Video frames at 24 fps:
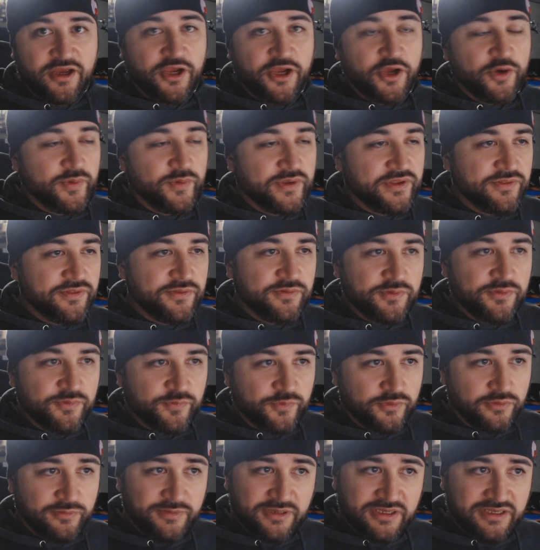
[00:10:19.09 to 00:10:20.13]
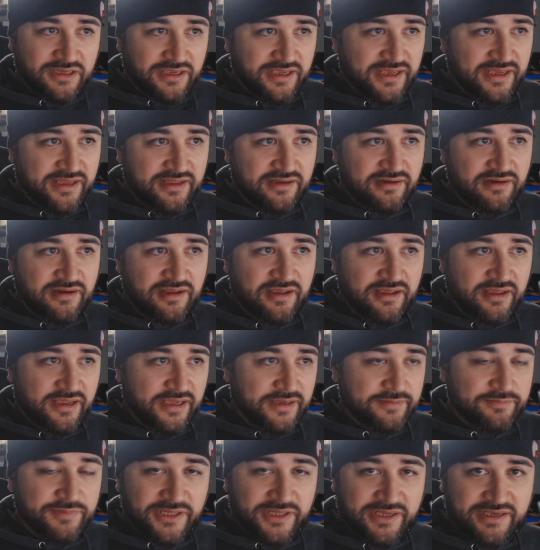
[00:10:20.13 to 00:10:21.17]
going through the rulebook again
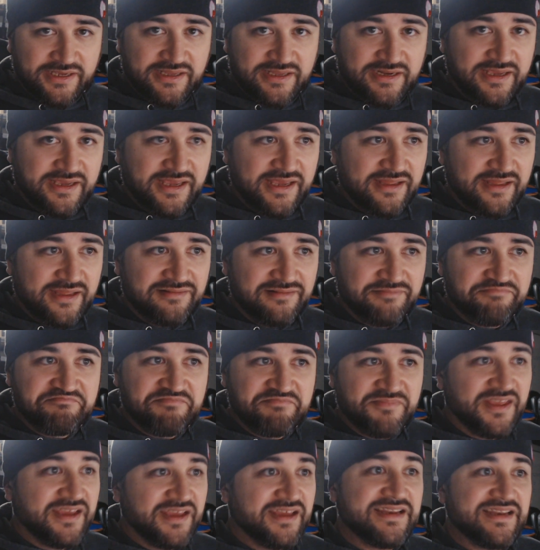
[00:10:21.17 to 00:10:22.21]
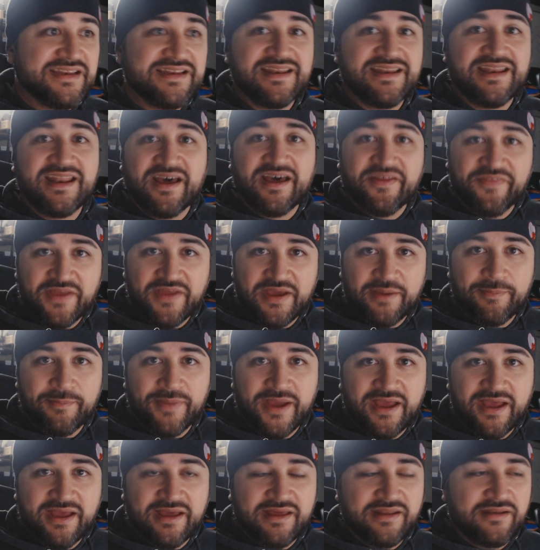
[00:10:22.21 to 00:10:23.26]
and playing it again, not that
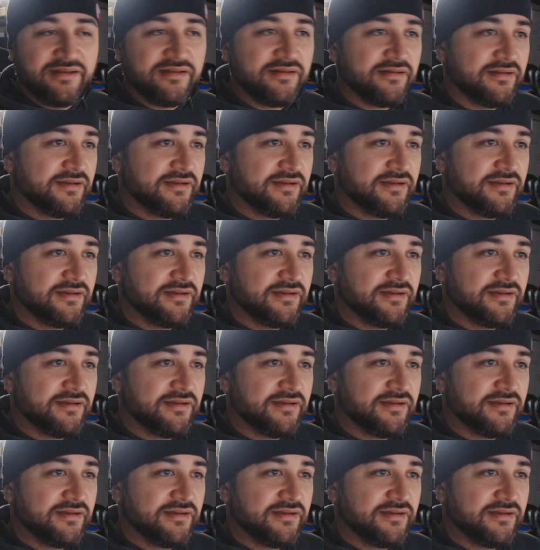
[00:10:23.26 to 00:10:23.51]
bad.